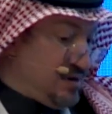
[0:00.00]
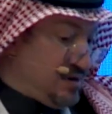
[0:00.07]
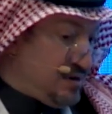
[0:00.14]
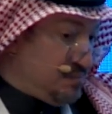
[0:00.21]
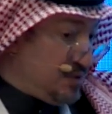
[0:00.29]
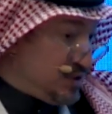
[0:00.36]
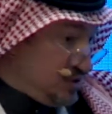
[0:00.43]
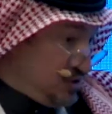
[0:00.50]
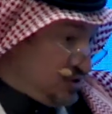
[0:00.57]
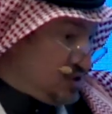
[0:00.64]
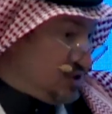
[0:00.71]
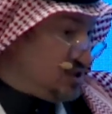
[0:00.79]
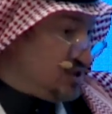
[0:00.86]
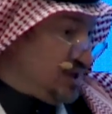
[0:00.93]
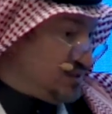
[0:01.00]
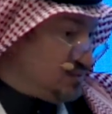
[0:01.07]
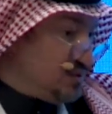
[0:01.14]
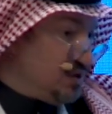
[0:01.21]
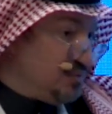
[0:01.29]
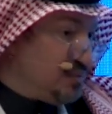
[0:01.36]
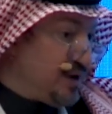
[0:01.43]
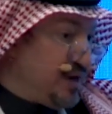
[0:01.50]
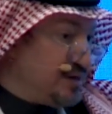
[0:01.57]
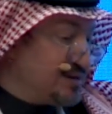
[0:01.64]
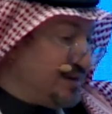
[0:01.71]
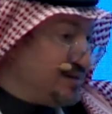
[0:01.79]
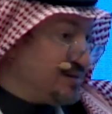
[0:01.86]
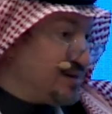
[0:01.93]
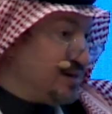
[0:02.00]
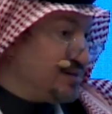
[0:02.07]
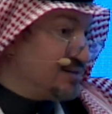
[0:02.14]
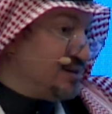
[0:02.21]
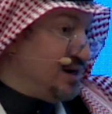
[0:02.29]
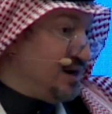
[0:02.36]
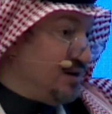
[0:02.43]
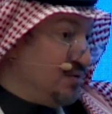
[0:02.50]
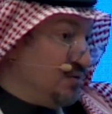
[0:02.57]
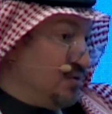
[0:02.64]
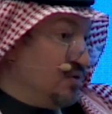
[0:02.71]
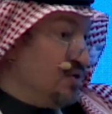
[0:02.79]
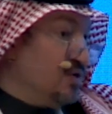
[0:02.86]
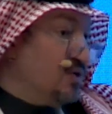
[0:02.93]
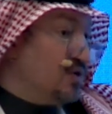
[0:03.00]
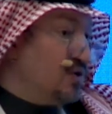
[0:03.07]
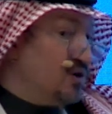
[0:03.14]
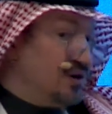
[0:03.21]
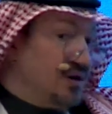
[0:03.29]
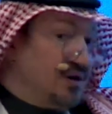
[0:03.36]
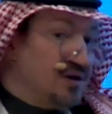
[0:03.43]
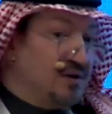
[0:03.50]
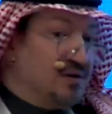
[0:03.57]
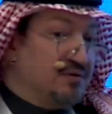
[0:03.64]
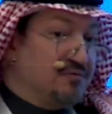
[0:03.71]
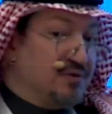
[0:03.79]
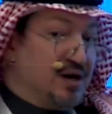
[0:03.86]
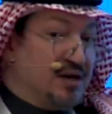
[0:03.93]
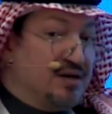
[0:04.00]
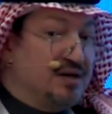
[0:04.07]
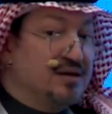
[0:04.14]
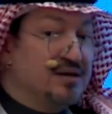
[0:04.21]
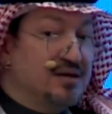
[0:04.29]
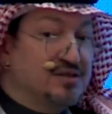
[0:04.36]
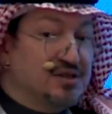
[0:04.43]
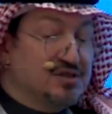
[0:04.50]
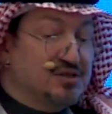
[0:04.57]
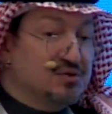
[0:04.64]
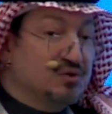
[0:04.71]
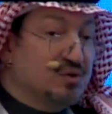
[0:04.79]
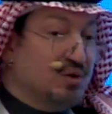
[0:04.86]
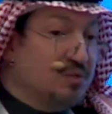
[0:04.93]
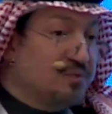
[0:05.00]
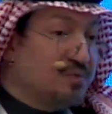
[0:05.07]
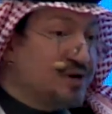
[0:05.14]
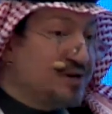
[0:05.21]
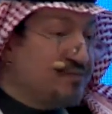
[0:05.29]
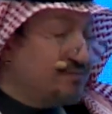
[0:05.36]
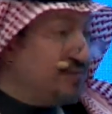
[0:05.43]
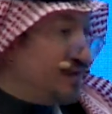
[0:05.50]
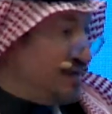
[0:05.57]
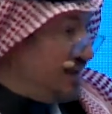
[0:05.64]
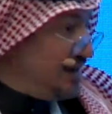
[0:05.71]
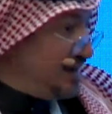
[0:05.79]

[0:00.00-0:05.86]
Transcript: businesses that we operate in right now. If I just go briefly